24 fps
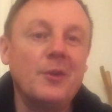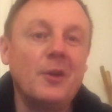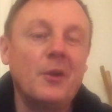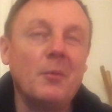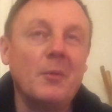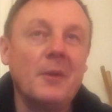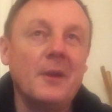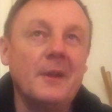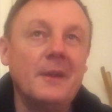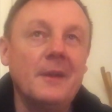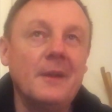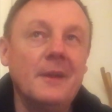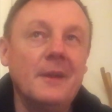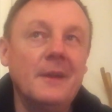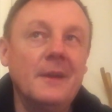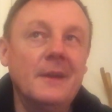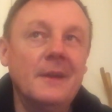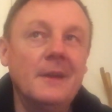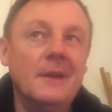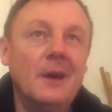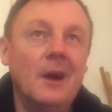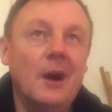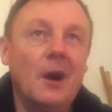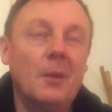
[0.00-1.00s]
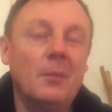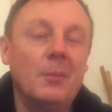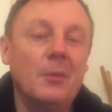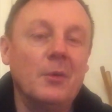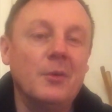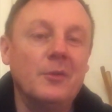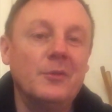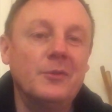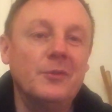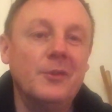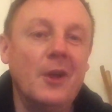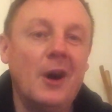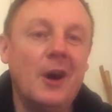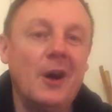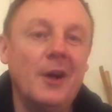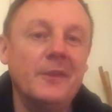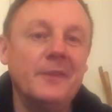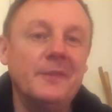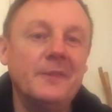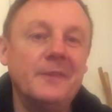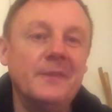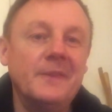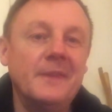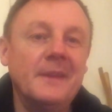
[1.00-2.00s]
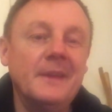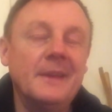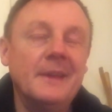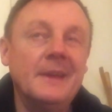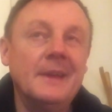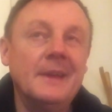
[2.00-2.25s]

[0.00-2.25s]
I went, I'm on none.